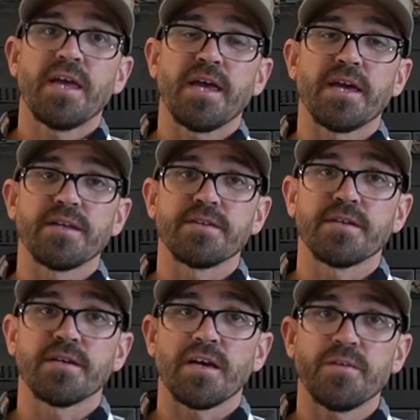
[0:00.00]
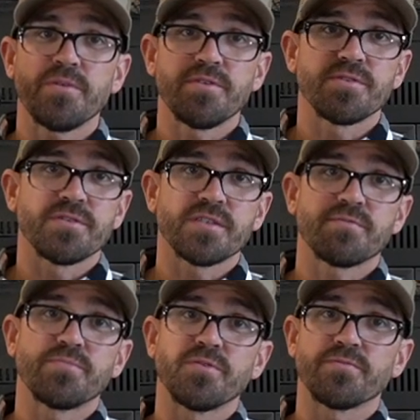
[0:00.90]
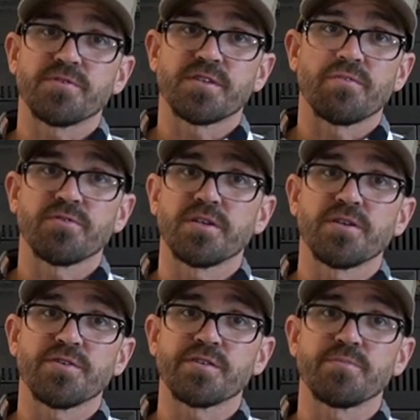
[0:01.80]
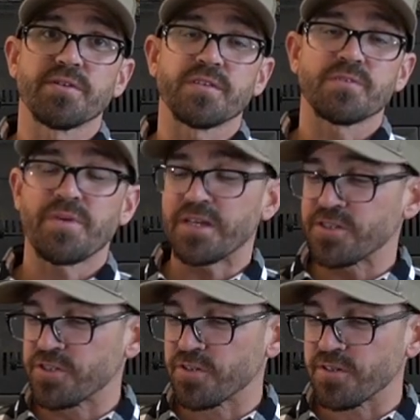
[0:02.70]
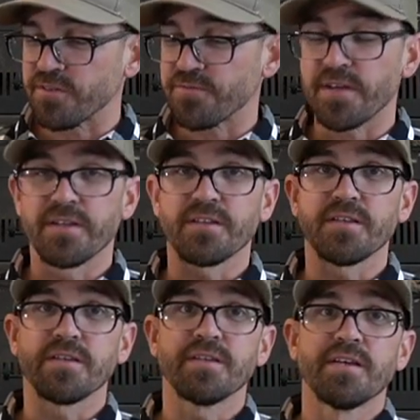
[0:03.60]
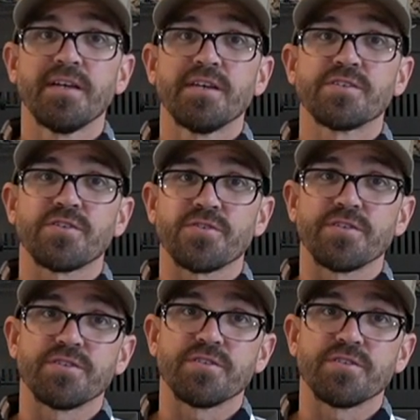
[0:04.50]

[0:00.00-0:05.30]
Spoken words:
And I've been using this boot for several years, but this past year it finally started